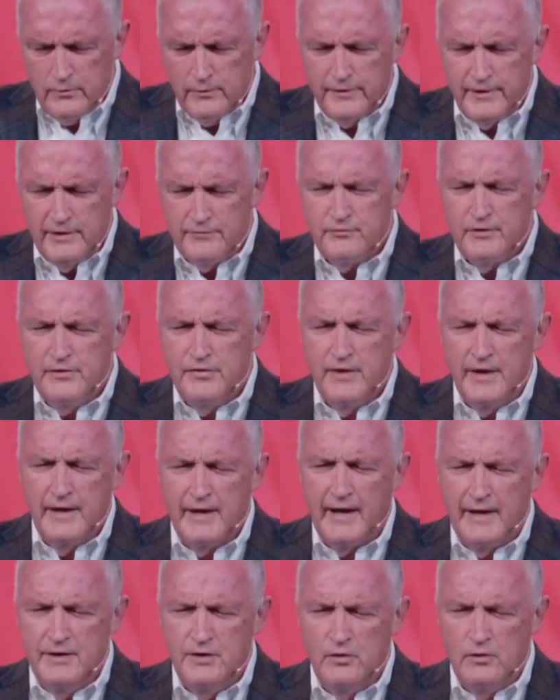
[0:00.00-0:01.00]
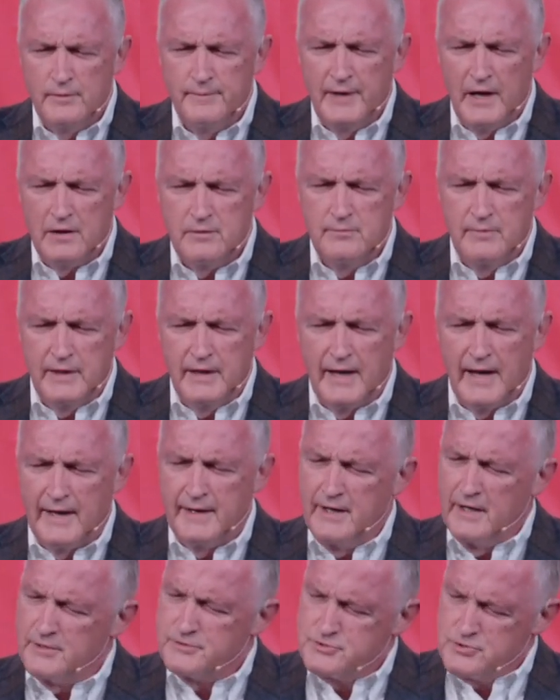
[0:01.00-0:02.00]
with everything I know about me,
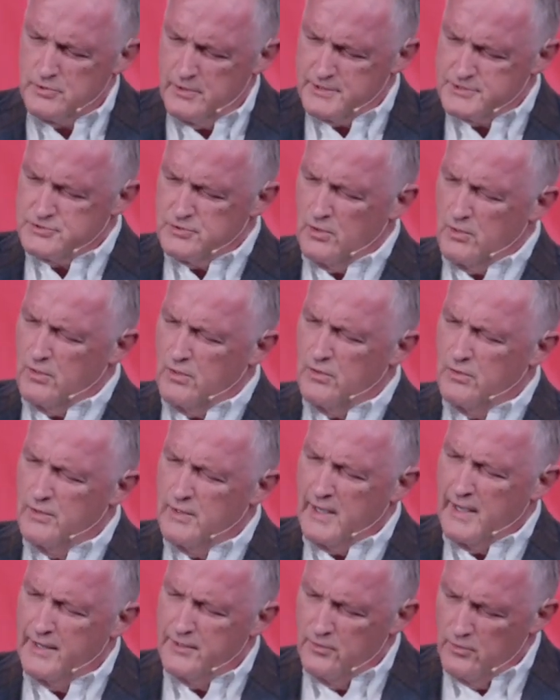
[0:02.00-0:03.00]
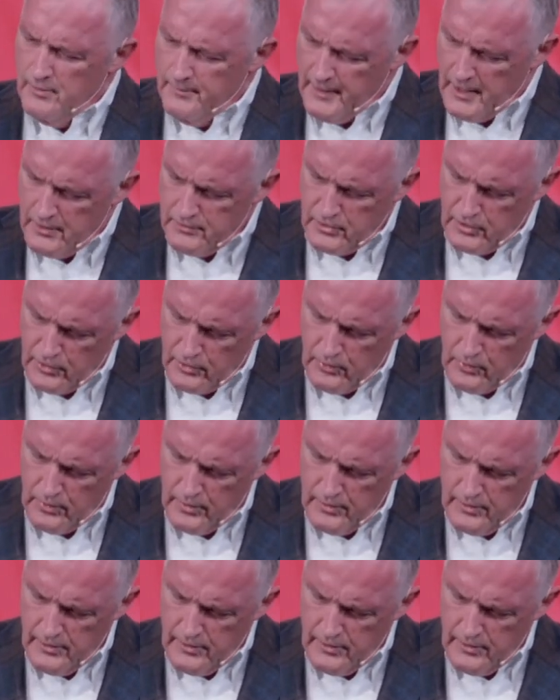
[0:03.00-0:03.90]
I now trust all I know about you.